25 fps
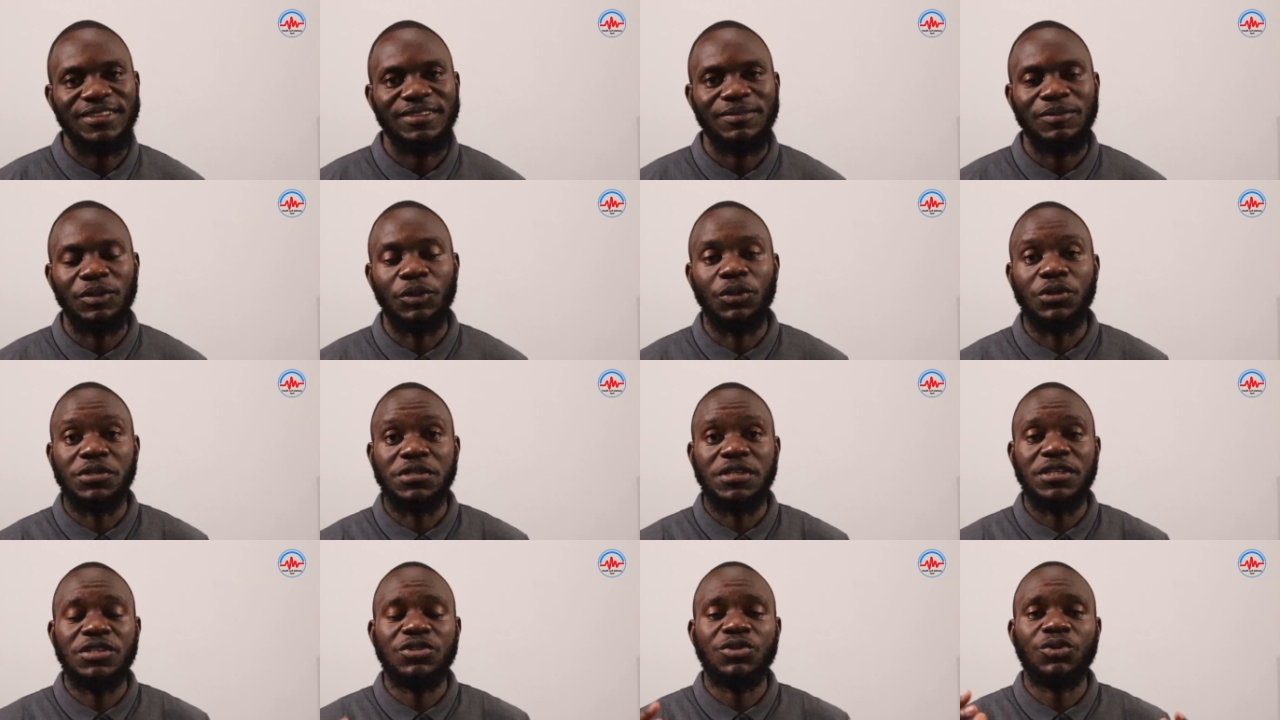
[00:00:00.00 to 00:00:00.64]

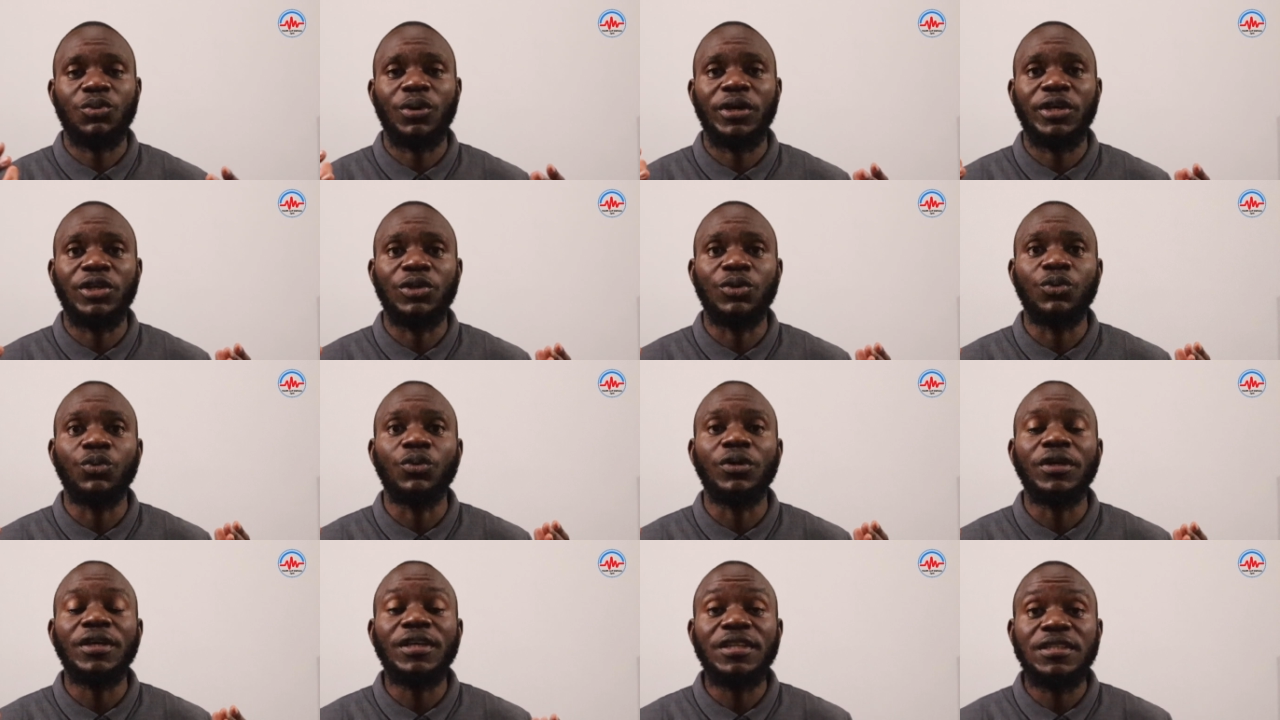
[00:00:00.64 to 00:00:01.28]
Because the reason why
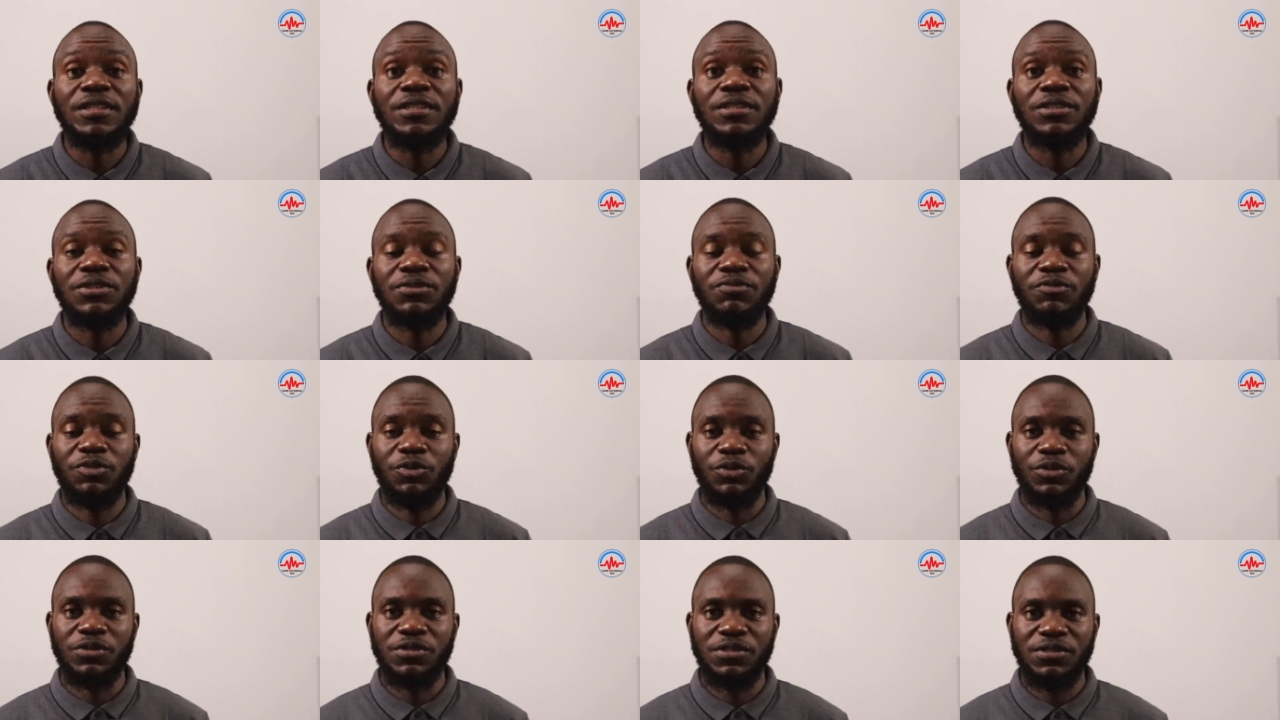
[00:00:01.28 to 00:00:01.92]
you eat
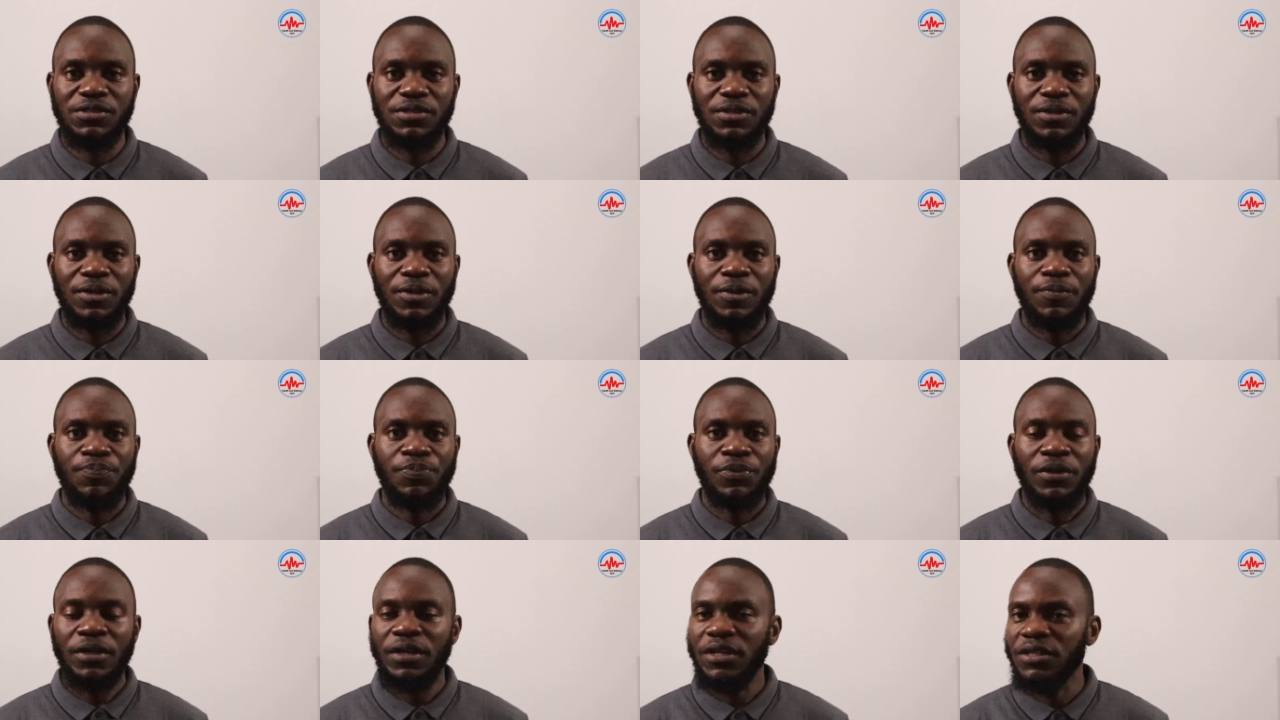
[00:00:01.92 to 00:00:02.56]
fruits
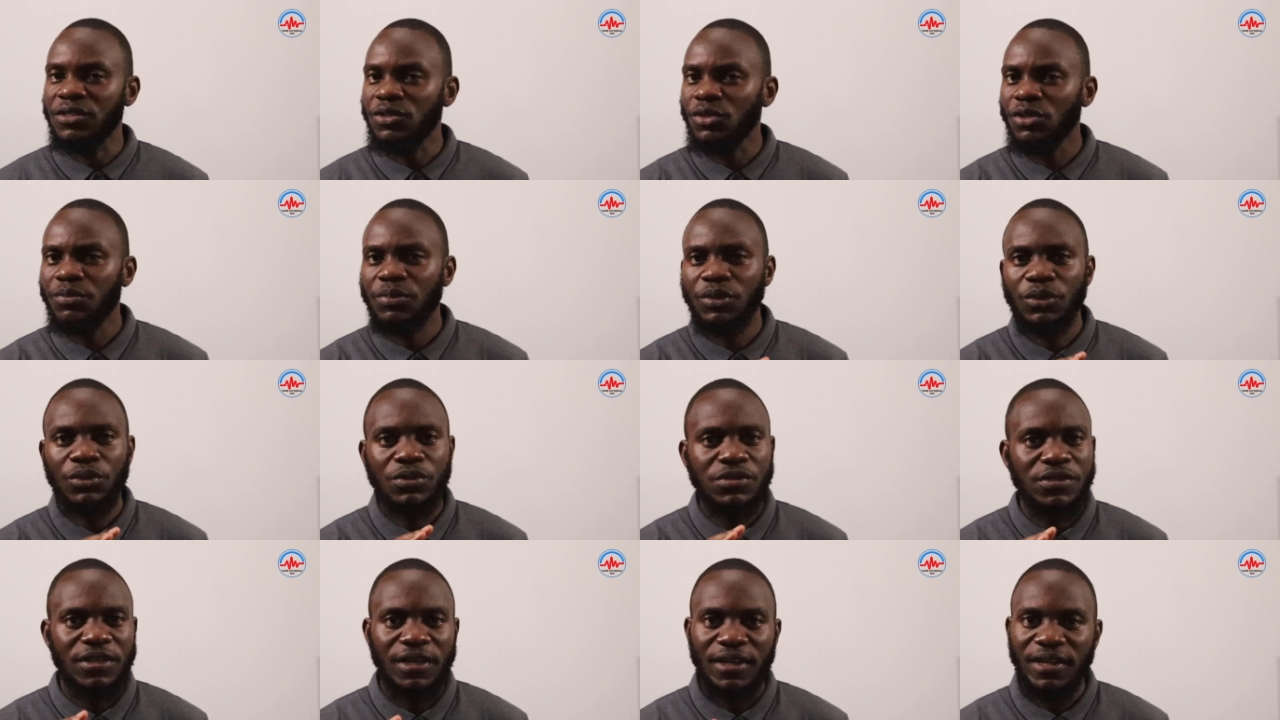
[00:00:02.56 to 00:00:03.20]
is not
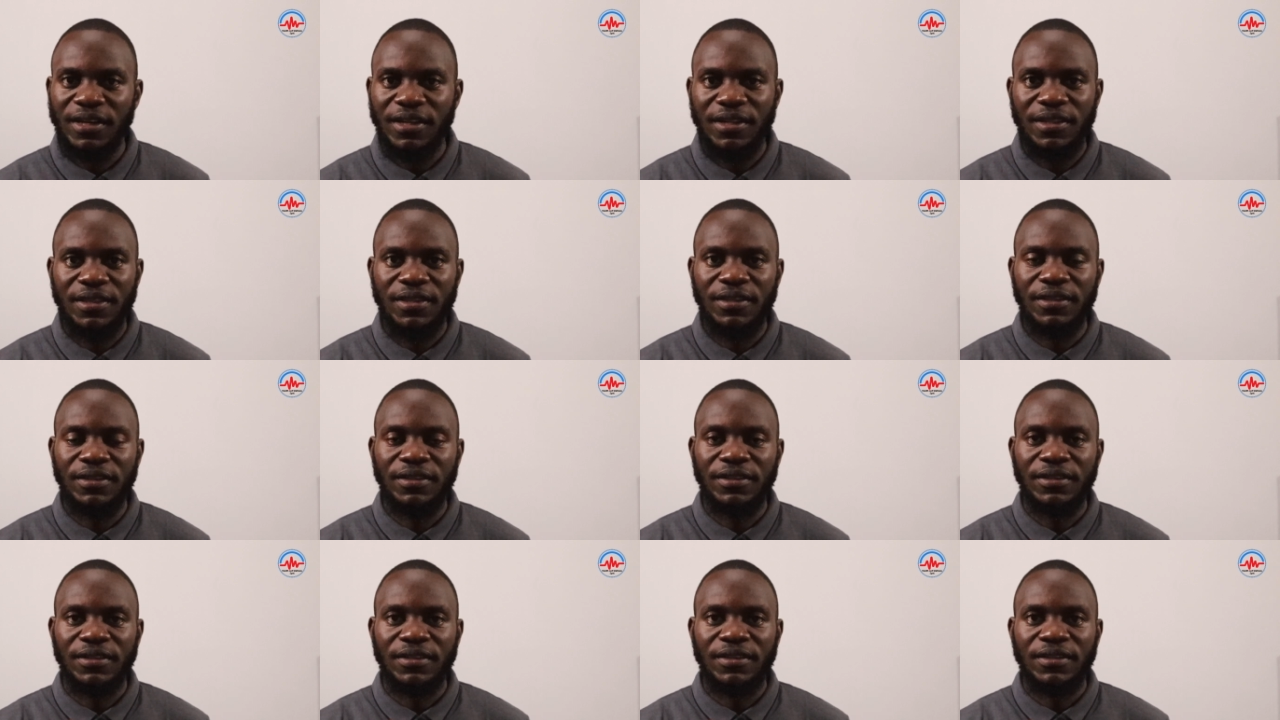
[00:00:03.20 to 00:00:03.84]
because they're
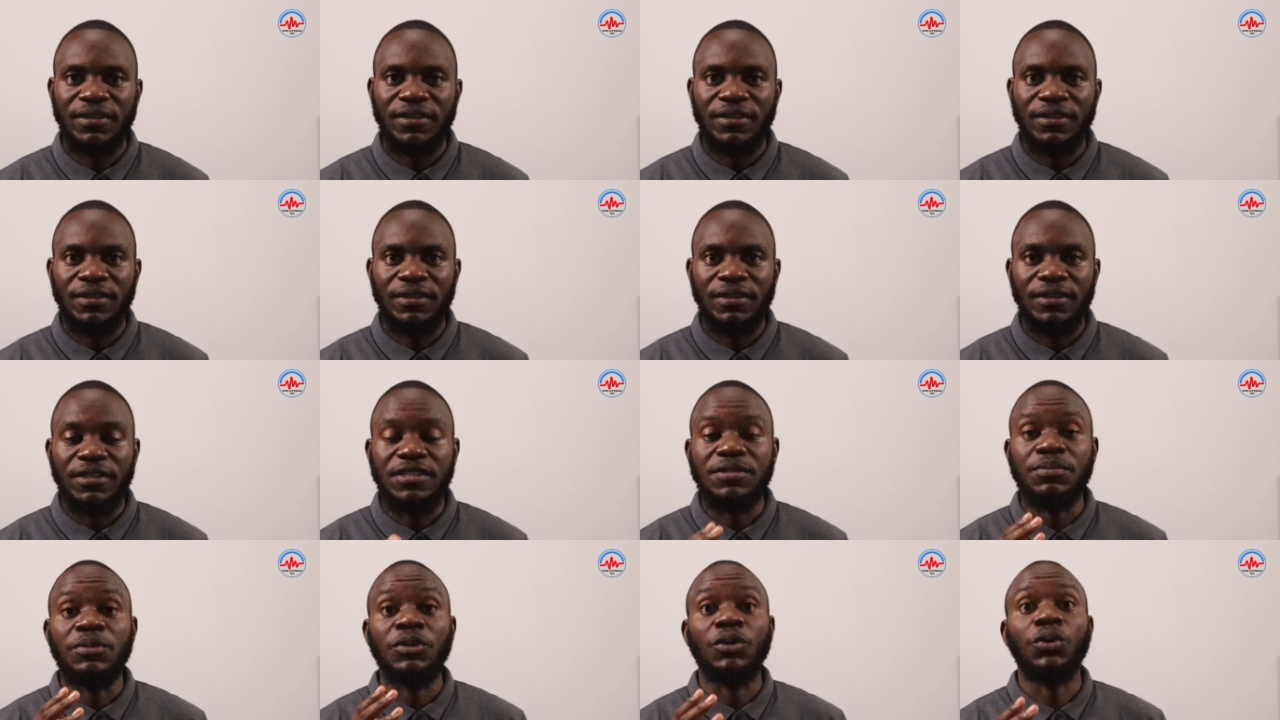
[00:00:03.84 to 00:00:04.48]
healthy,
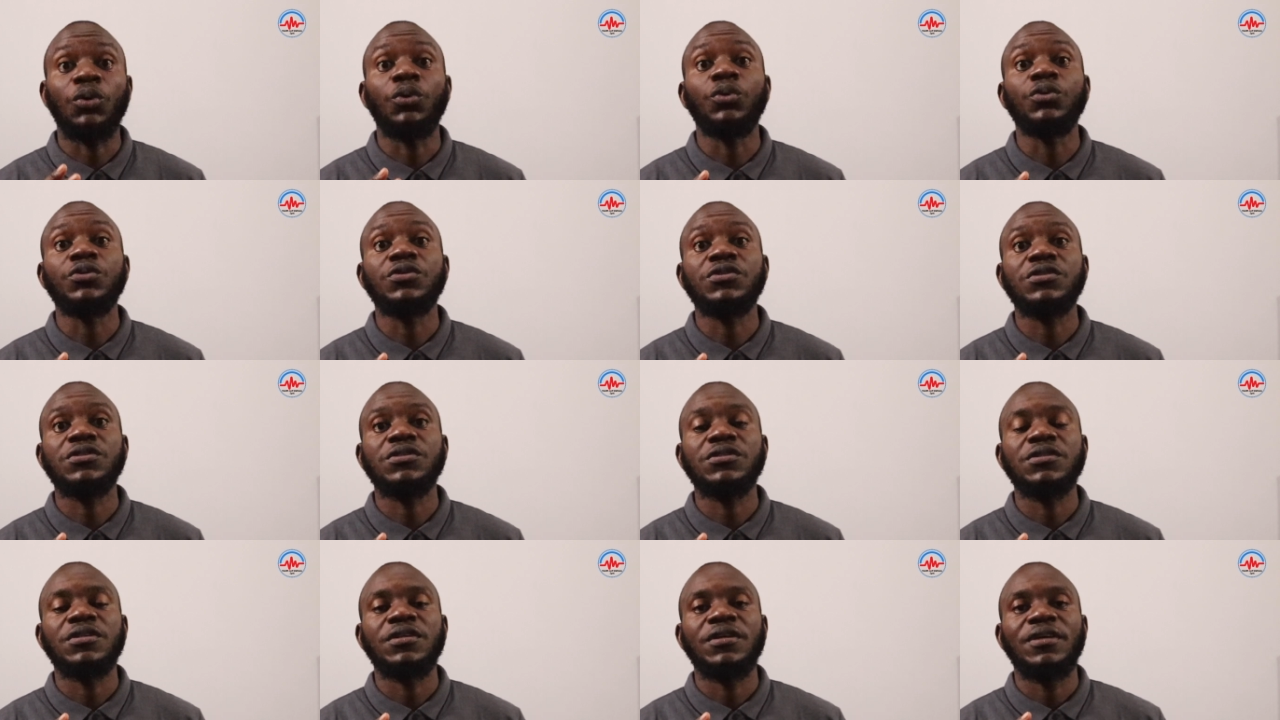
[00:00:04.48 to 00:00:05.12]
is
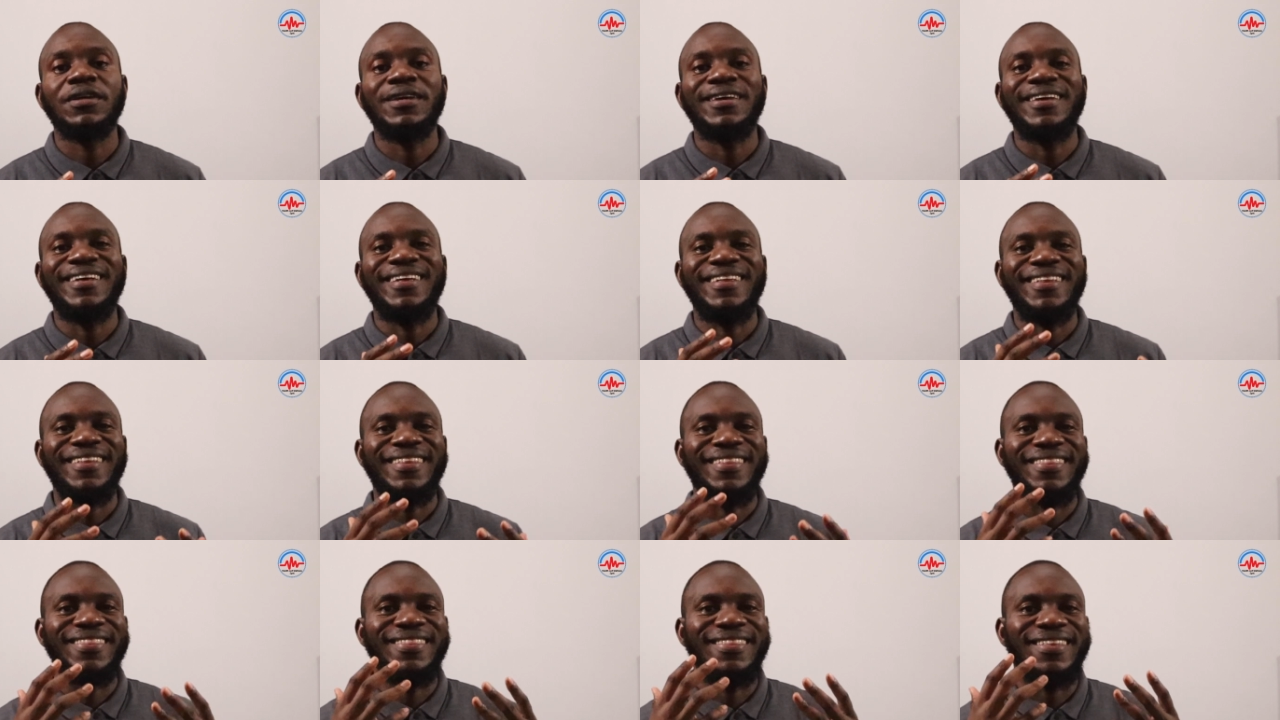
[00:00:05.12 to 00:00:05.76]
because
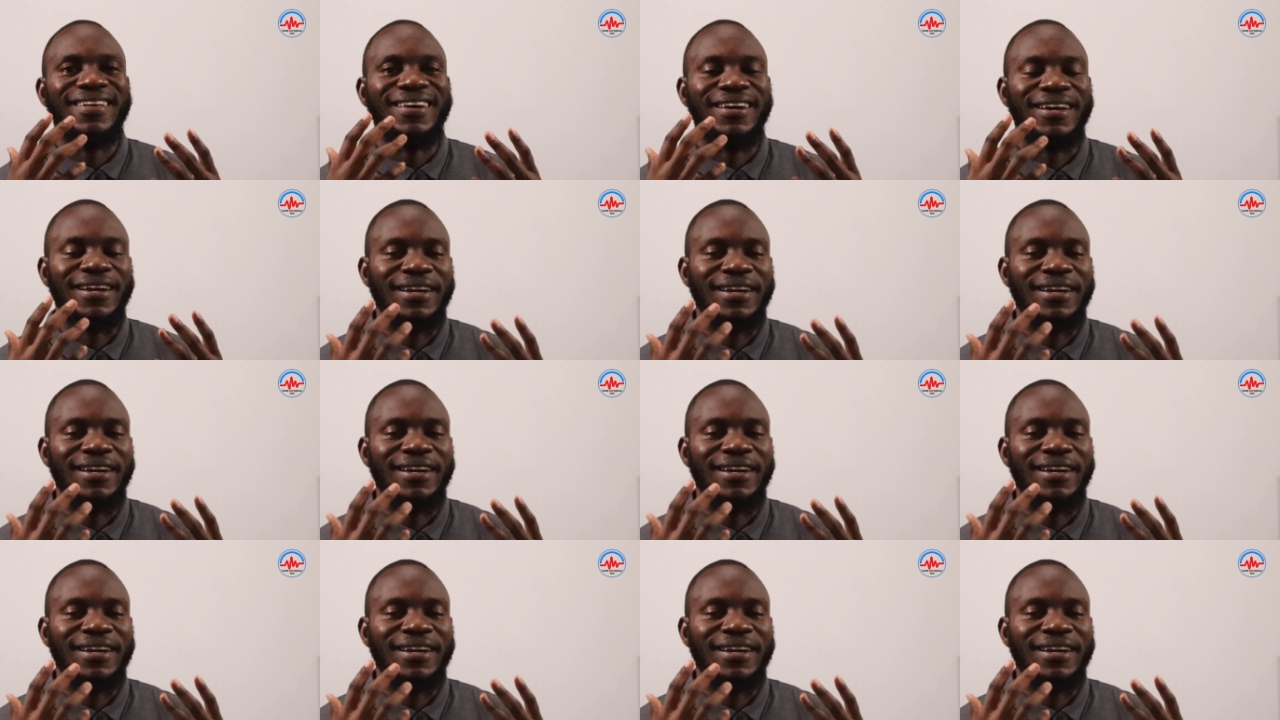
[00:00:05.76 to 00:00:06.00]
they